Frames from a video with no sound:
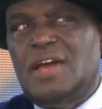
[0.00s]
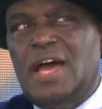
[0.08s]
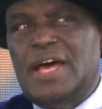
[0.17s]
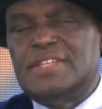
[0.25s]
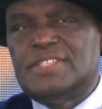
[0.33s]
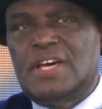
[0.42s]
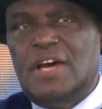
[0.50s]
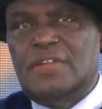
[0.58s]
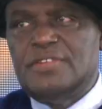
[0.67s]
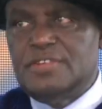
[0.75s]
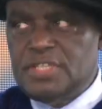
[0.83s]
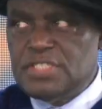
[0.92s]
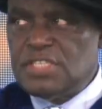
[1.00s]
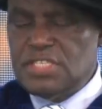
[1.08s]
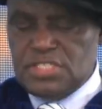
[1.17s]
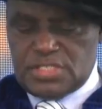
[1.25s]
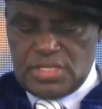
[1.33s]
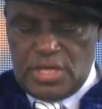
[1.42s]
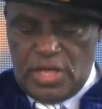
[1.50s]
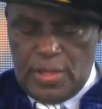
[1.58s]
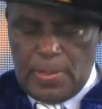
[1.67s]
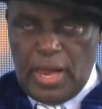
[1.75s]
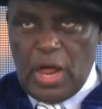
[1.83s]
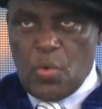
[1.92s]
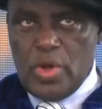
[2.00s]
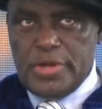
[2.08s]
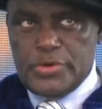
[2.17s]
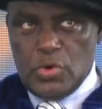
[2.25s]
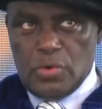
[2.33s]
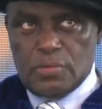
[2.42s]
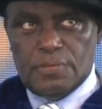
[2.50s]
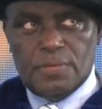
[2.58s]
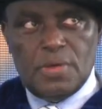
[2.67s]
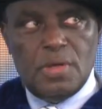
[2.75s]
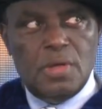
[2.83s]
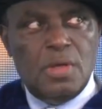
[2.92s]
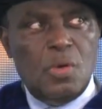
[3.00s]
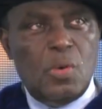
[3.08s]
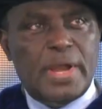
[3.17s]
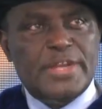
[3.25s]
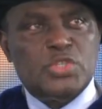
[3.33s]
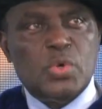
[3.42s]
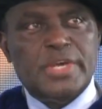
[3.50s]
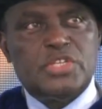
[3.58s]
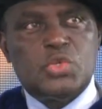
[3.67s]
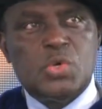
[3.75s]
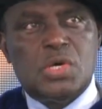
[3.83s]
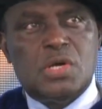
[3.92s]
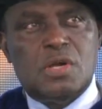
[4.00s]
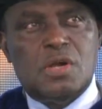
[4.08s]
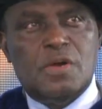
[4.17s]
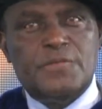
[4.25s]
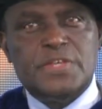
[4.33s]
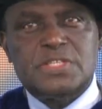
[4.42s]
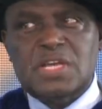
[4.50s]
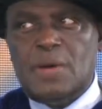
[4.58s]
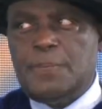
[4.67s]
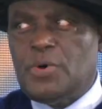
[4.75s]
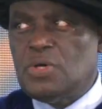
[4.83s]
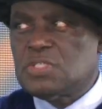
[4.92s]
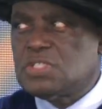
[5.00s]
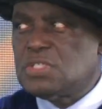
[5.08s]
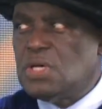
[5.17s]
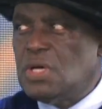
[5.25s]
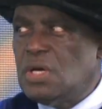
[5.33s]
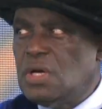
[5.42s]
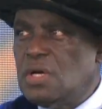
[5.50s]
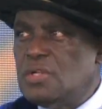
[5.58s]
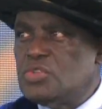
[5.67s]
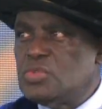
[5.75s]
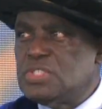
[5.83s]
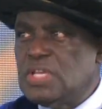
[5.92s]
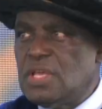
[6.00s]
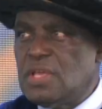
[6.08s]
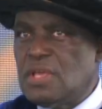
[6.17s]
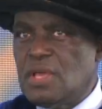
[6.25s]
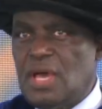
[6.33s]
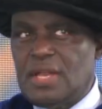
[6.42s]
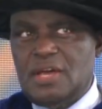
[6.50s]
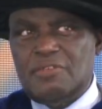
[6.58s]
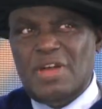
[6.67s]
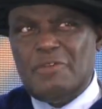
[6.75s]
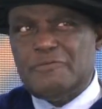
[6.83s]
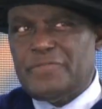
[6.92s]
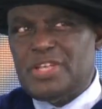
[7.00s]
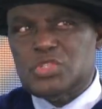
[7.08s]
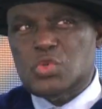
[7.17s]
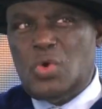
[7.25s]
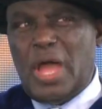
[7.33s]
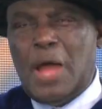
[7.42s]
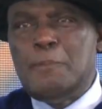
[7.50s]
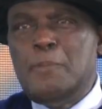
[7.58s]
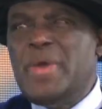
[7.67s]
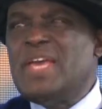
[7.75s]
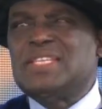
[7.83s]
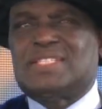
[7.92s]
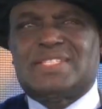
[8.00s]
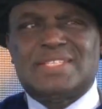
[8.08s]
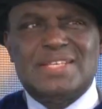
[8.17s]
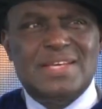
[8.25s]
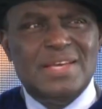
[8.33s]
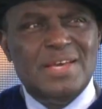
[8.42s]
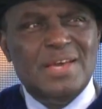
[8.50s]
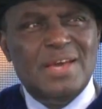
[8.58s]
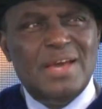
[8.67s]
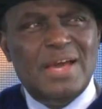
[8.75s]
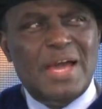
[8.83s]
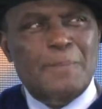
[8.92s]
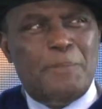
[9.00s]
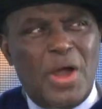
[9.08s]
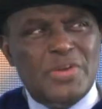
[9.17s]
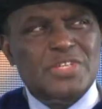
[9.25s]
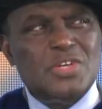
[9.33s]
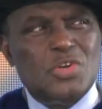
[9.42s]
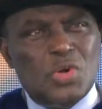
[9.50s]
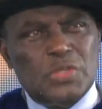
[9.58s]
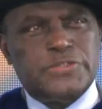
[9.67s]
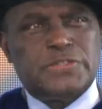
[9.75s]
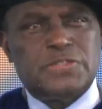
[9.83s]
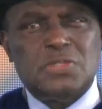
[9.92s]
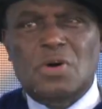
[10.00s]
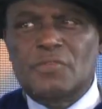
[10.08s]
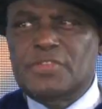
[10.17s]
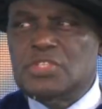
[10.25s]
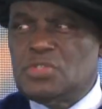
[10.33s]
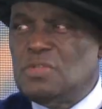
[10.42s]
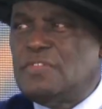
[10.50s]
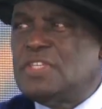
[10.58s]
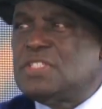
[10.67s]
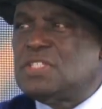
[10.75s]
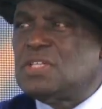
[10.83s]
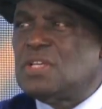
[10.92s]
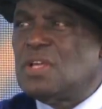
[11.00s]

And the reasons are well known. When I took a tour of this campus today, and I felt so amazed about the growth of this university.